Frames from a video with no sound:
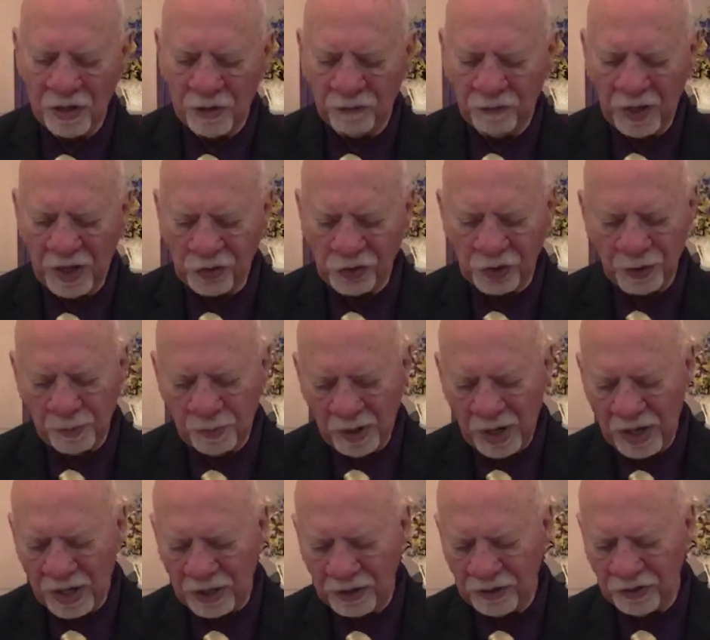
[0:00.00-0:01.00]
flesh and
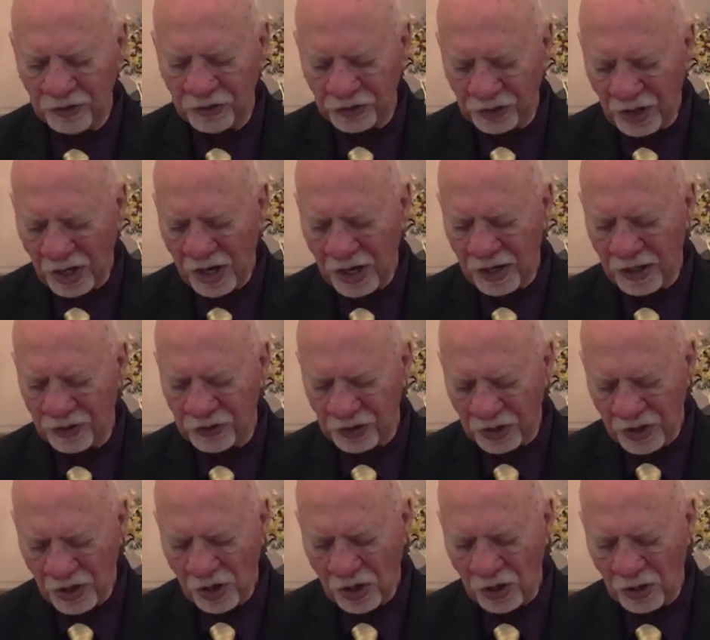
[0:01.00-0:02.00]
blood, scars
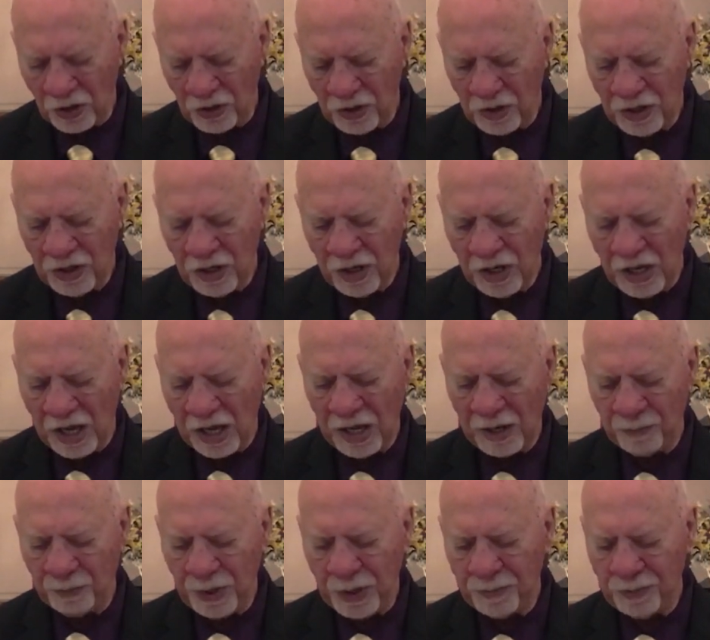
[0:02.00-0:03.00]
and all.
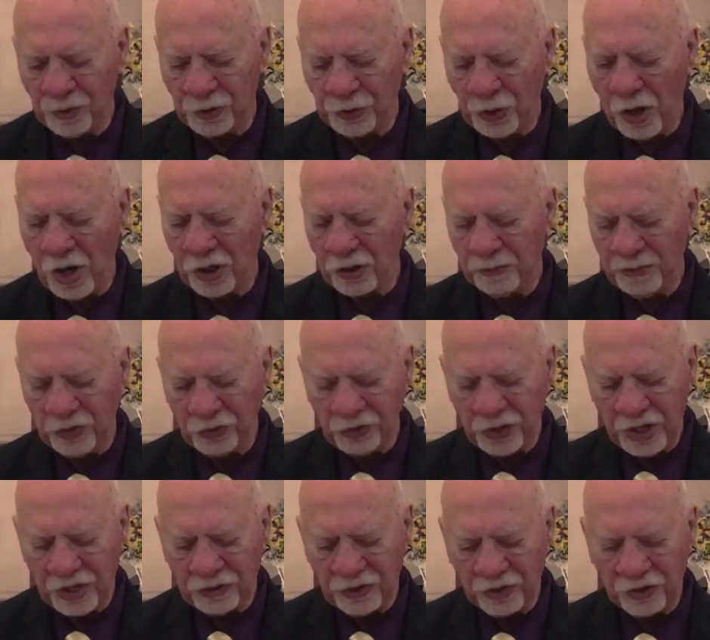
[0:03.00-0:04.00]
And people talked with
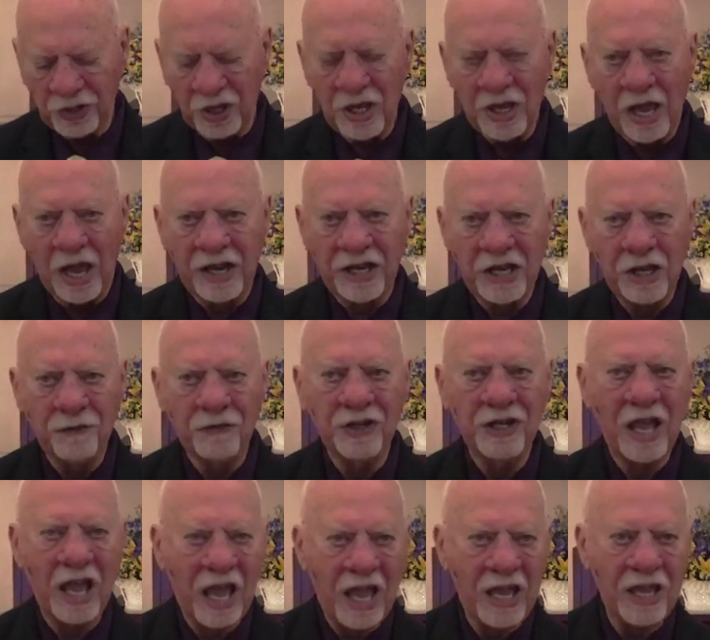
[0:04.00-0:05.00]
Jesus and
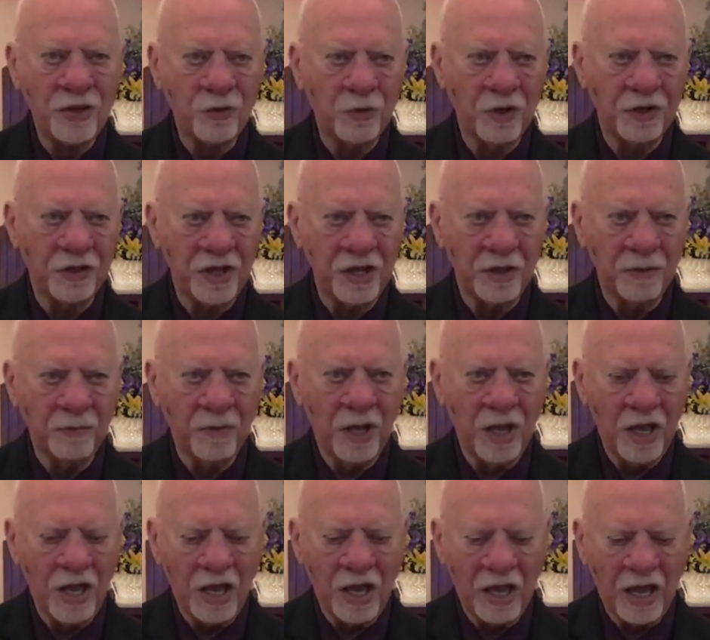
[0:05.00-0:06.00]
even ate with him
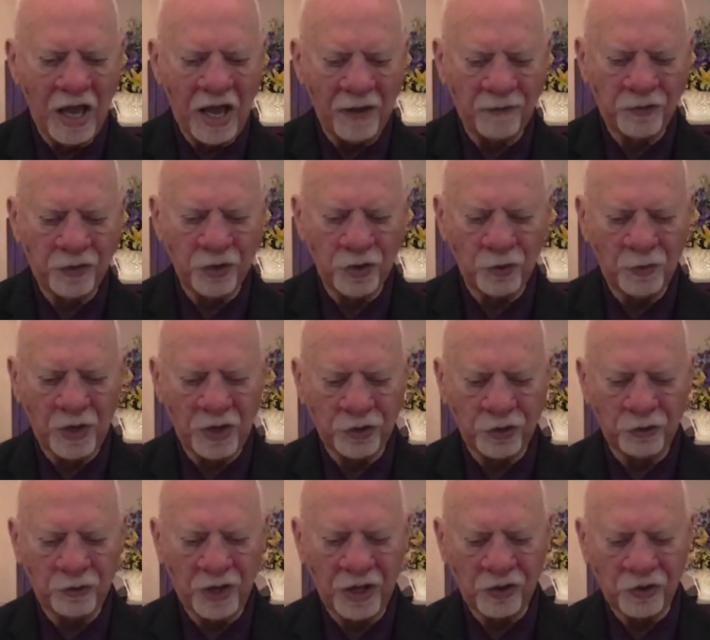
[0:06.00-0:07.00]
after the
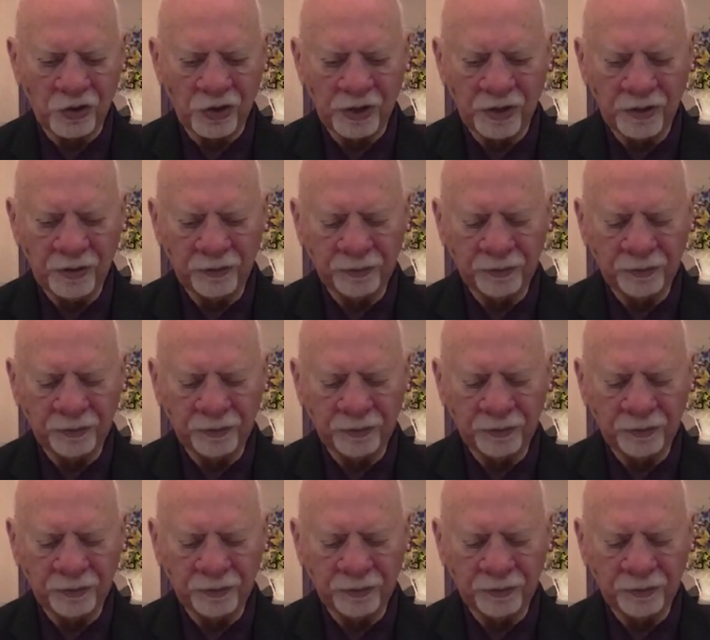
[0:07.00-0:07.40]
resurrection.